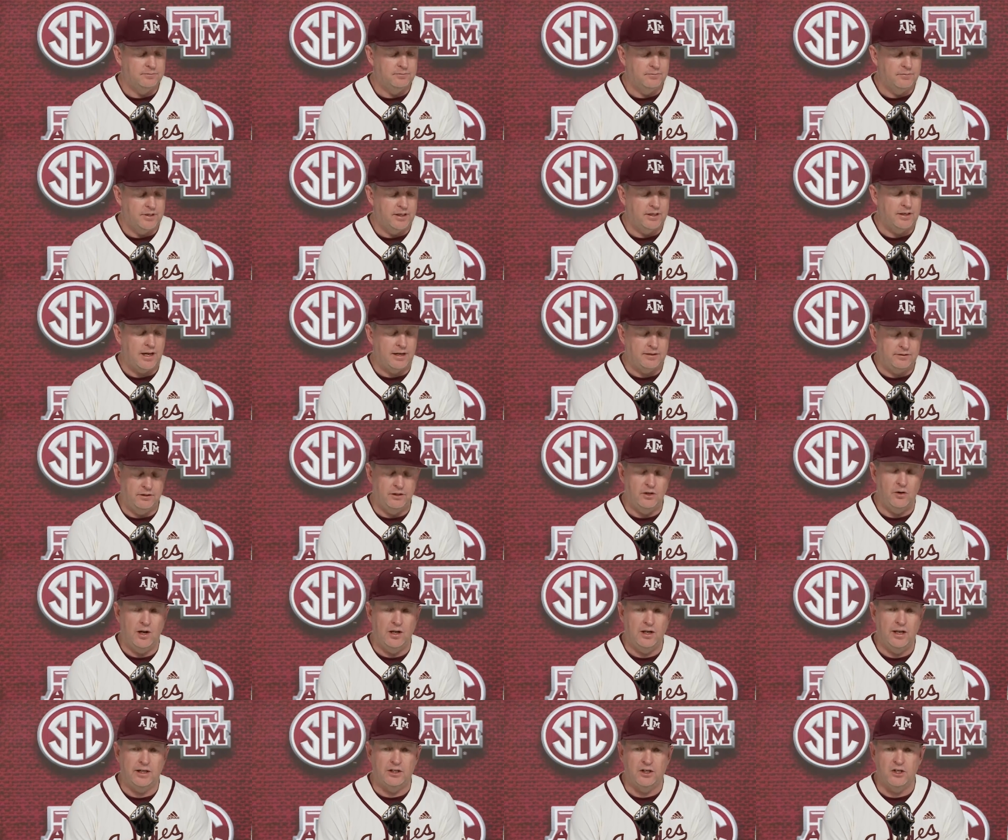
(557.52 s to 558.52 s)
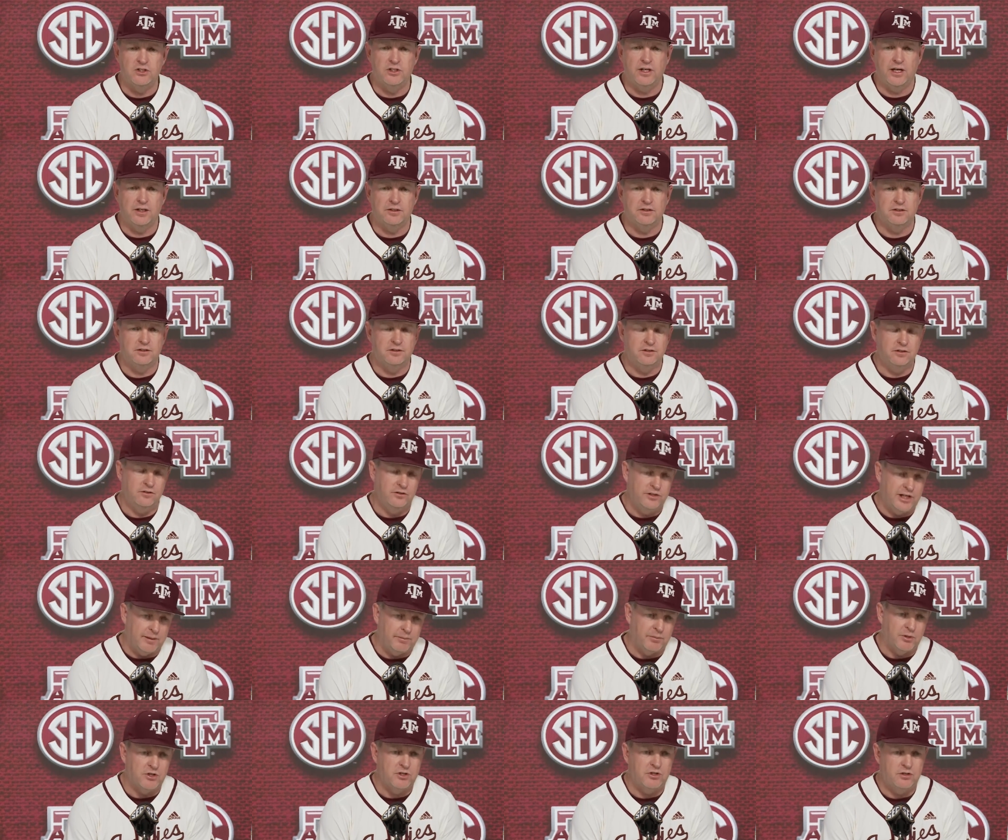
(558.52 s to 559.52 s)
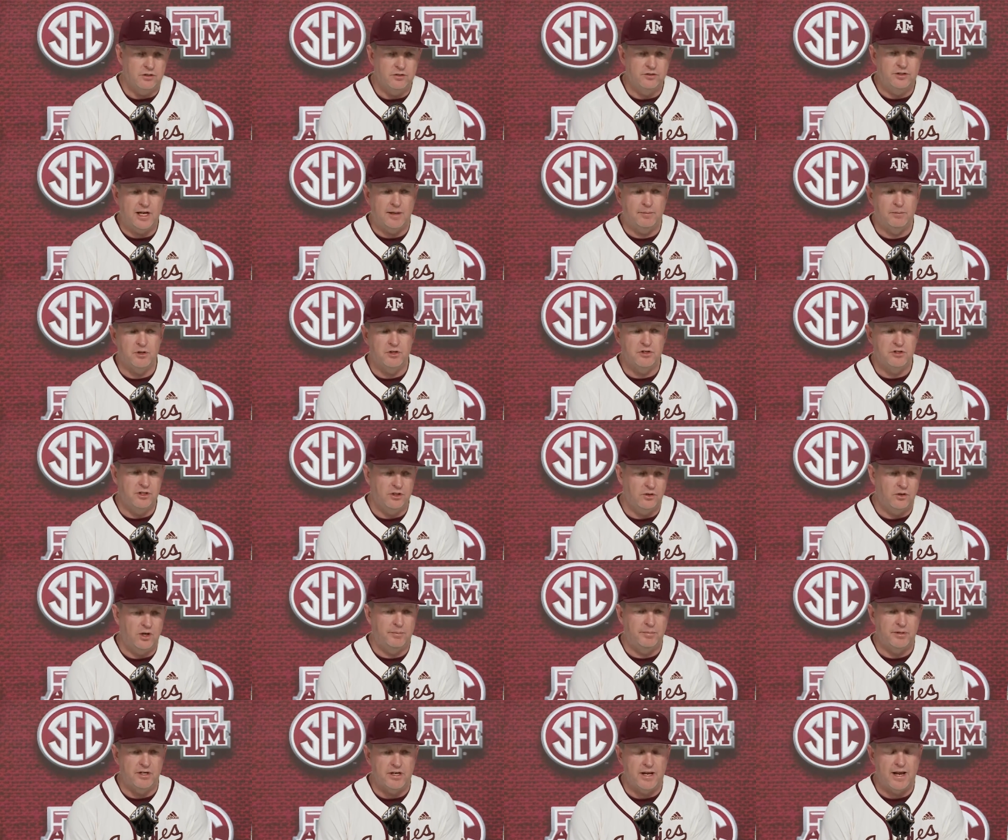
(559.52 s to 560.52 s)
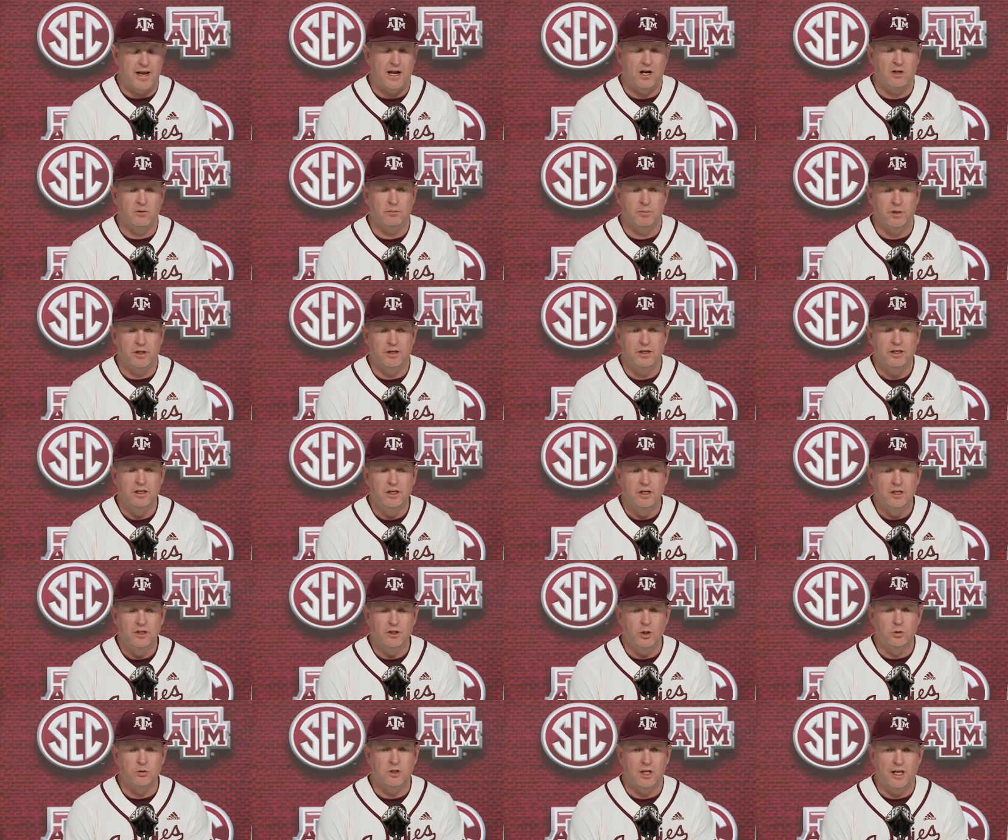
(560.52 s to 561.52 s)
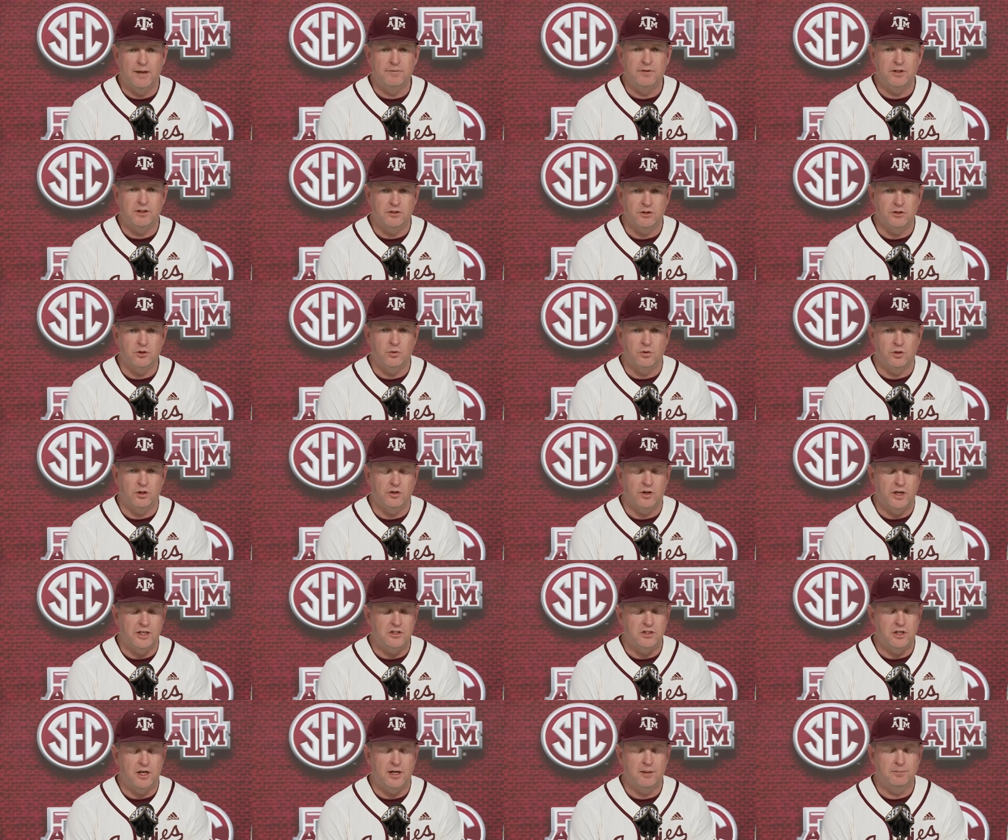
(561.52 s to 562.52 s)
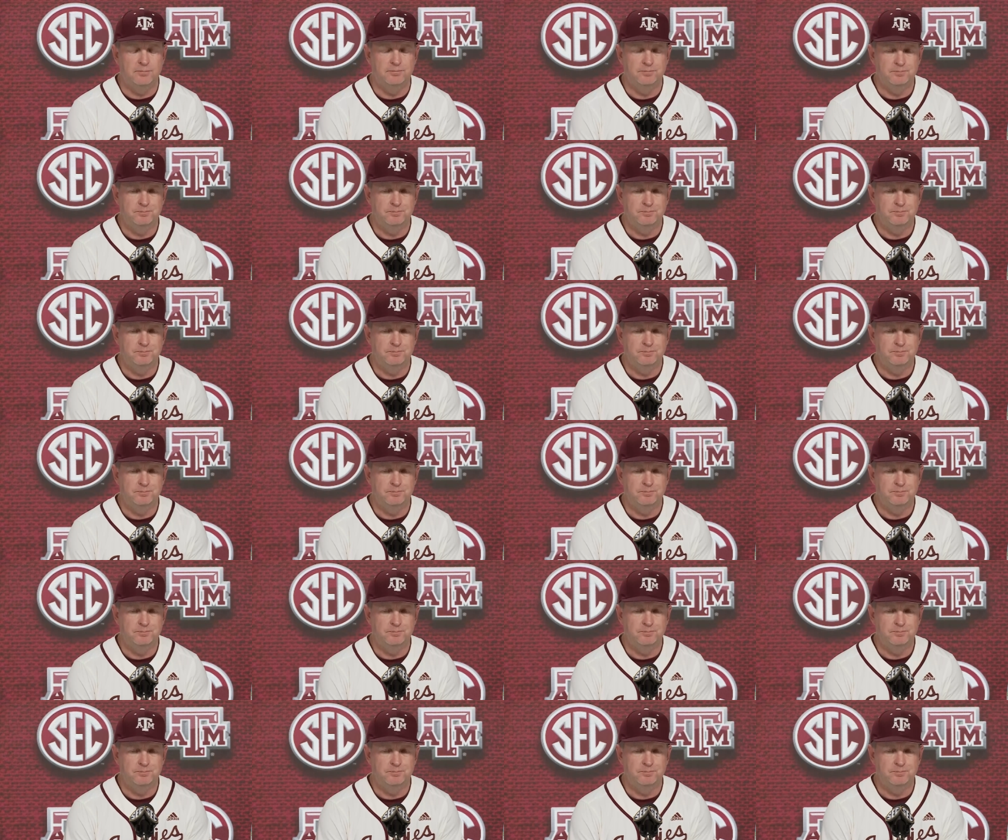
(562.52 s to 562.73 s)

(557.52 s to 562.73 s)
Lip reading: then I like our chances. Detmer's still up and down, but those lefties are doing a great job.